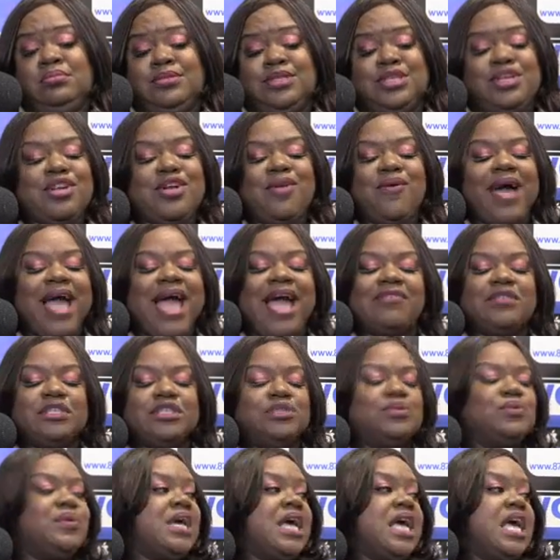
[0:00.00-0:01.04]
You don't have
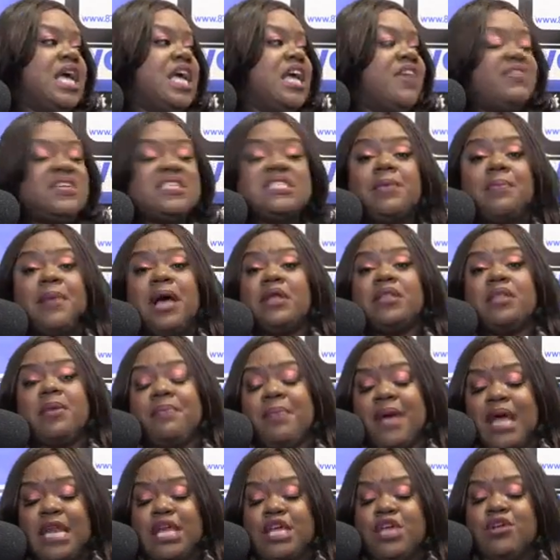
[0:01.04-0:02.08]
to. If it's about the
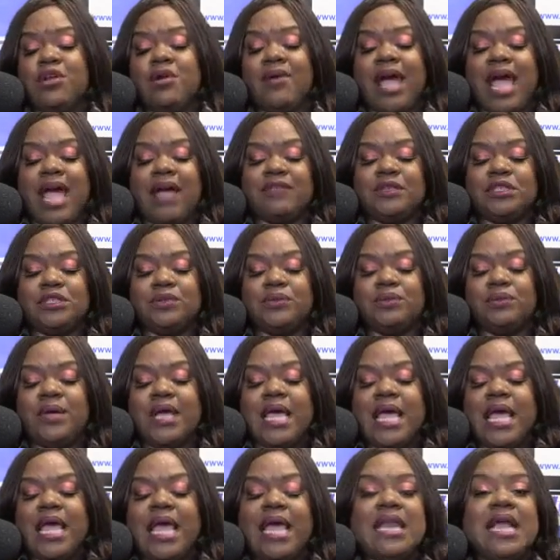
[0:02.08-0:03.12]
money, you don't have to.
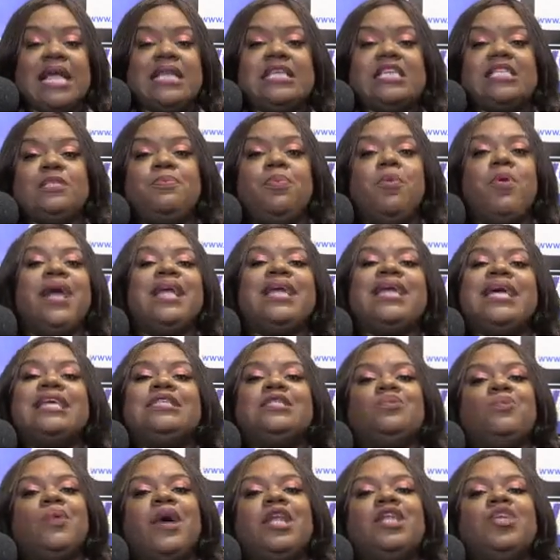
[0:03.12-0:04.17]
And at this point,
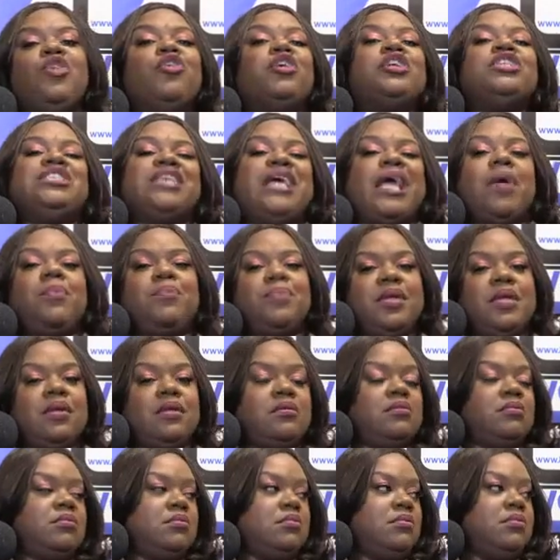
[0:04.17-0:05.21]
guess what? You're a champion.